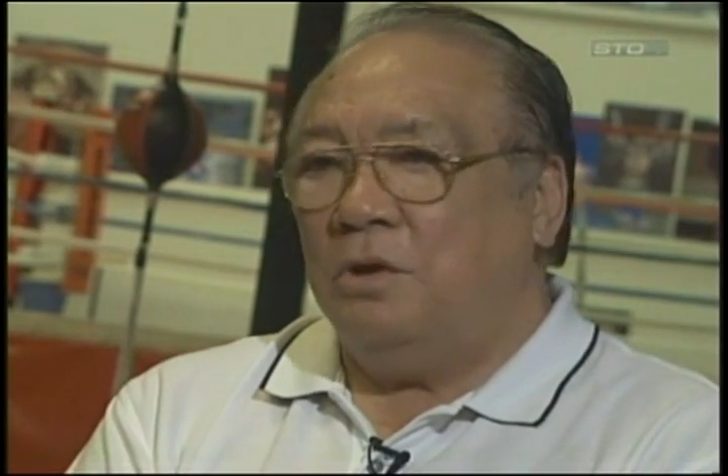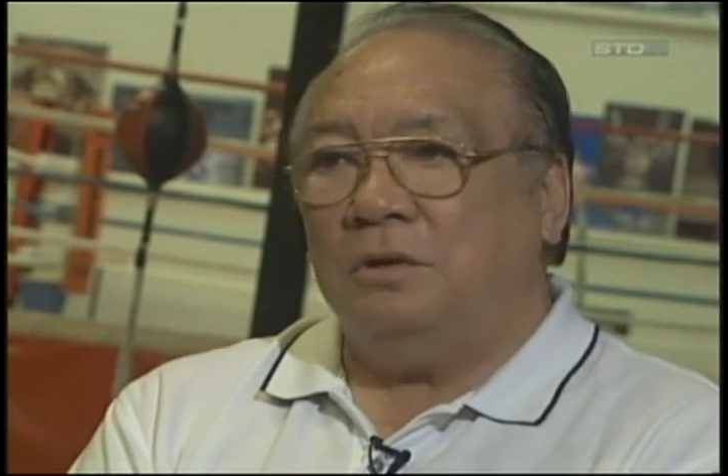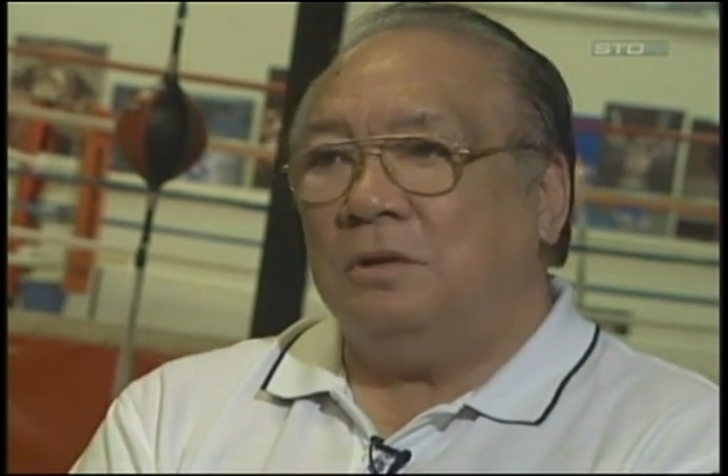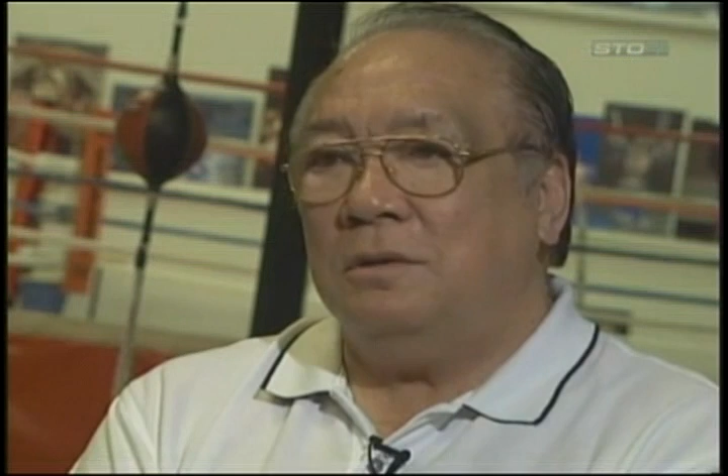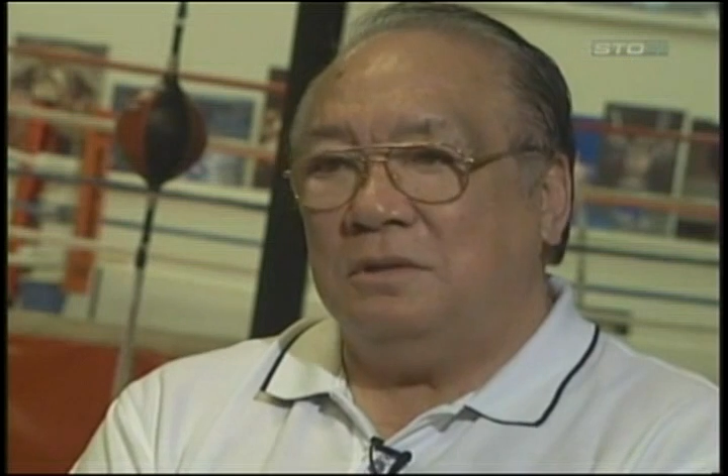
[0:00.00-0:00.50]
have
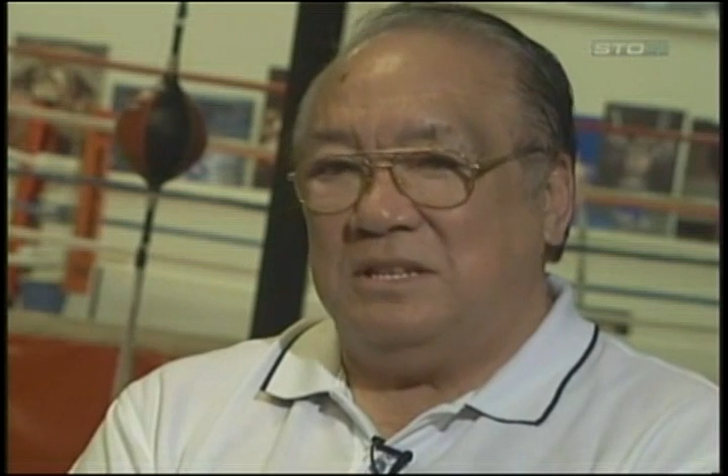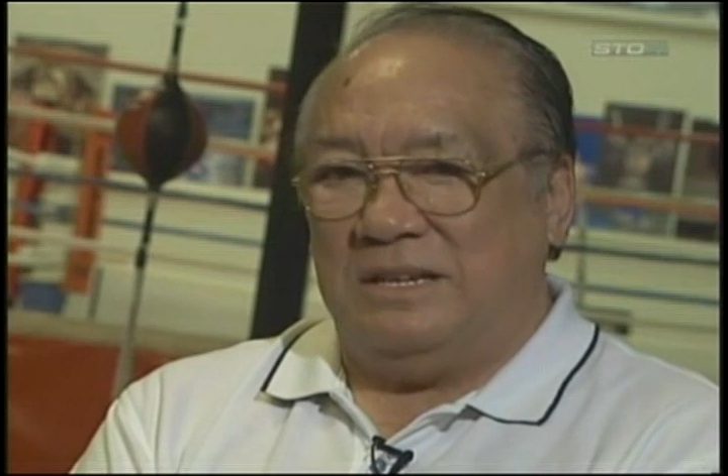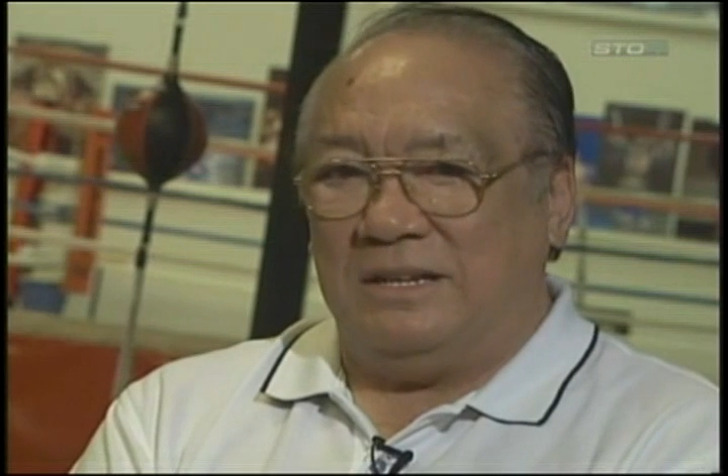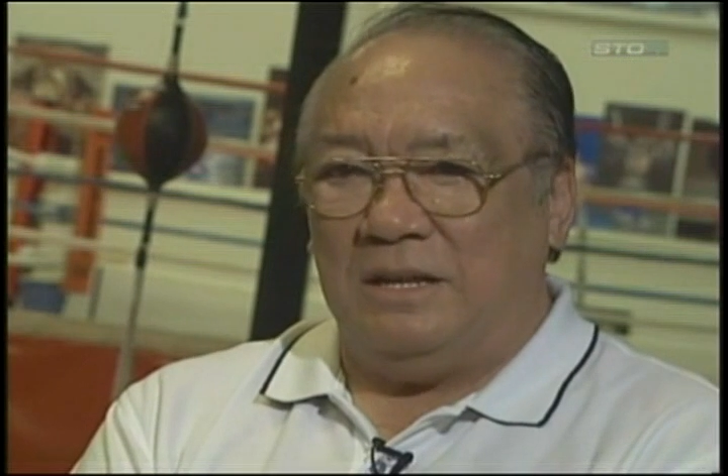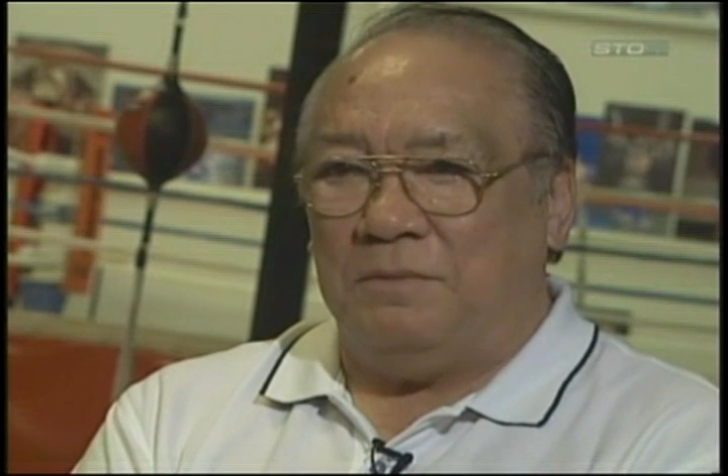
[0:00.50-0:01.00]
no
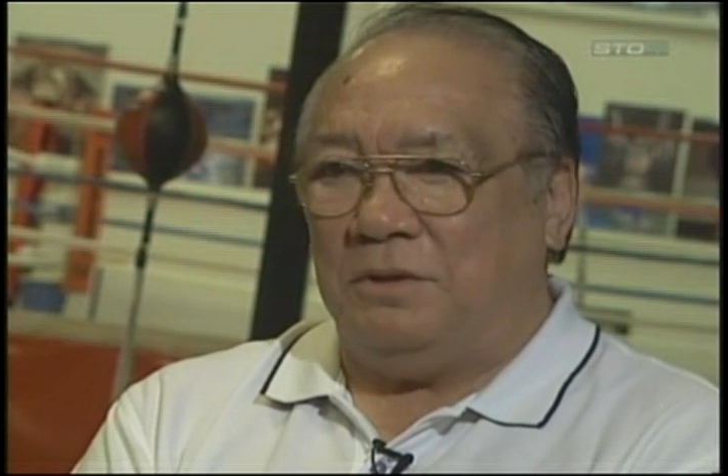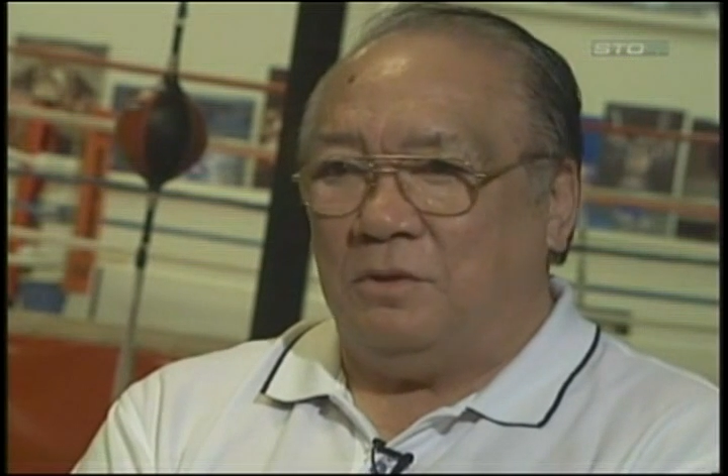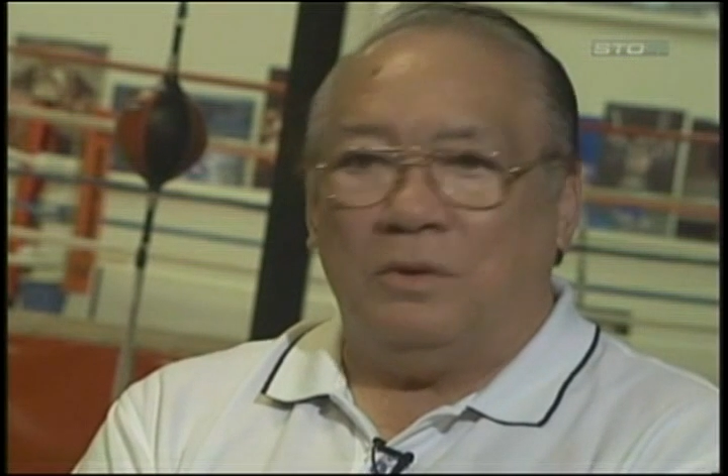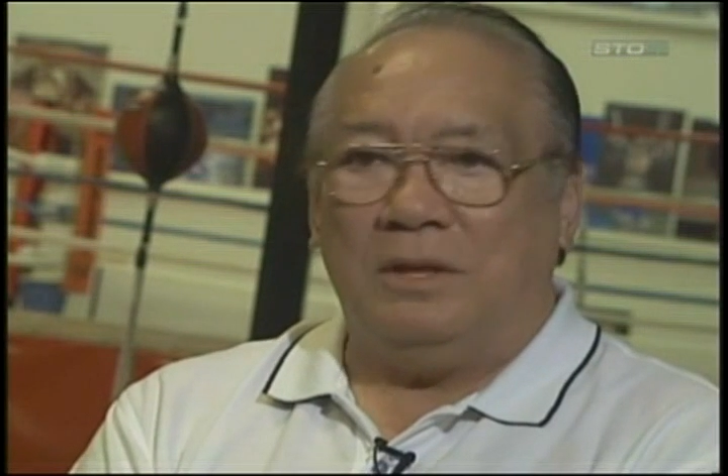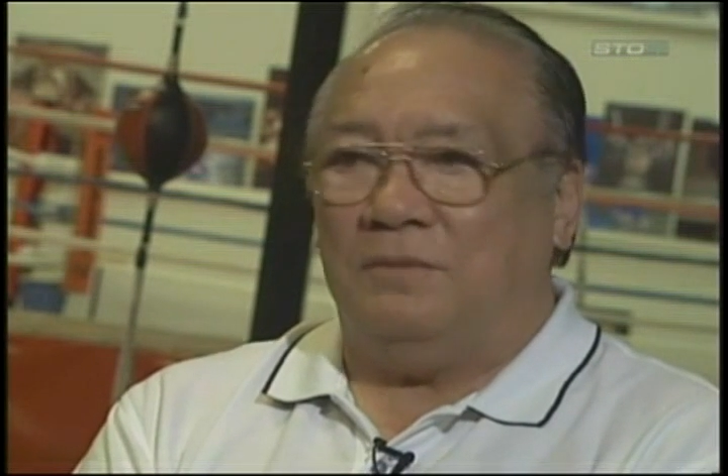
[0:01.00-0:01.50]

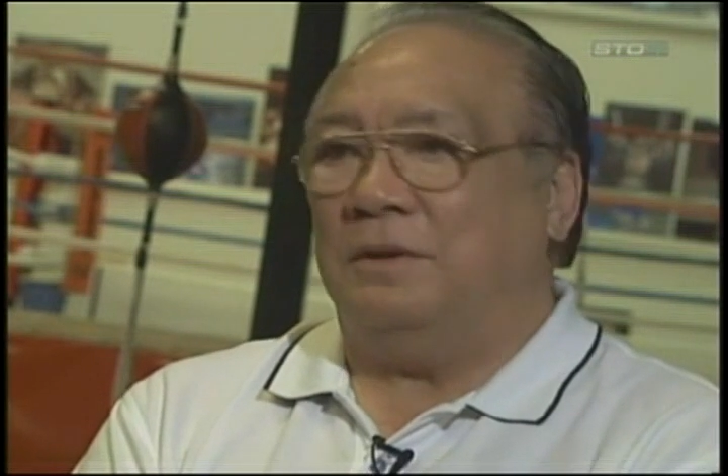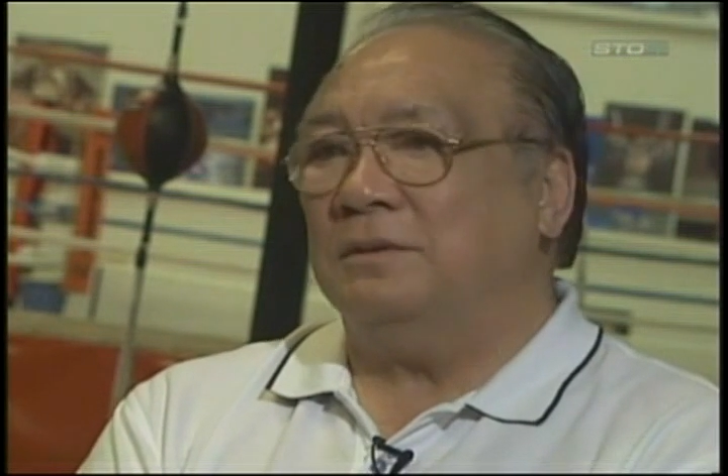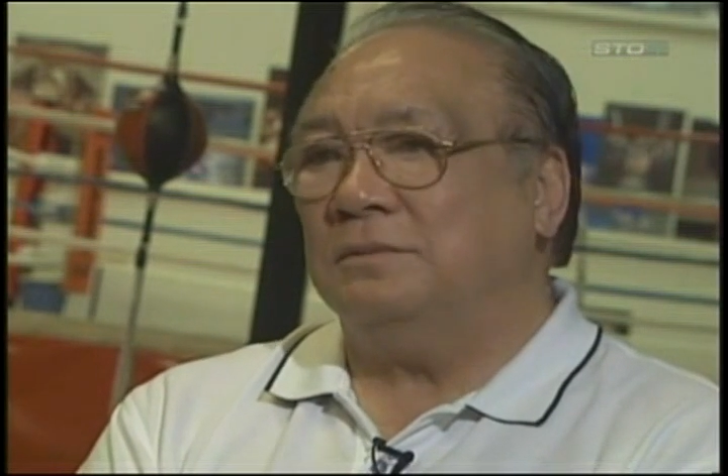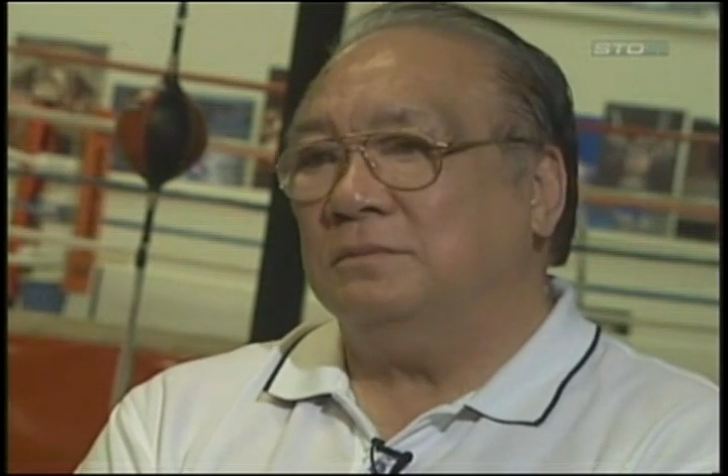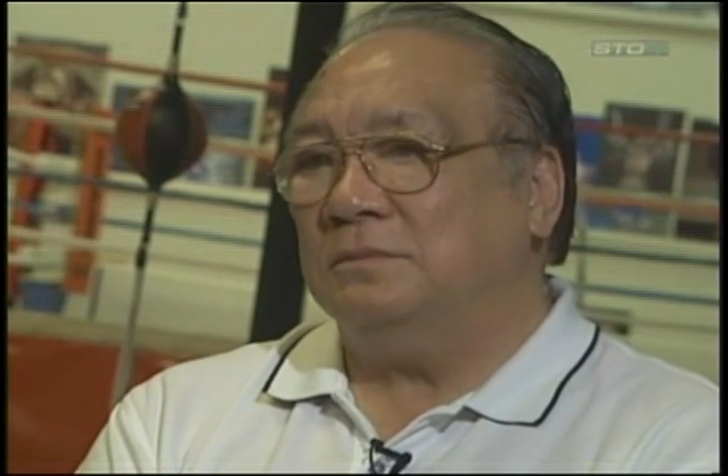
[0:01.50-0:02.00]
disagreement or whatever.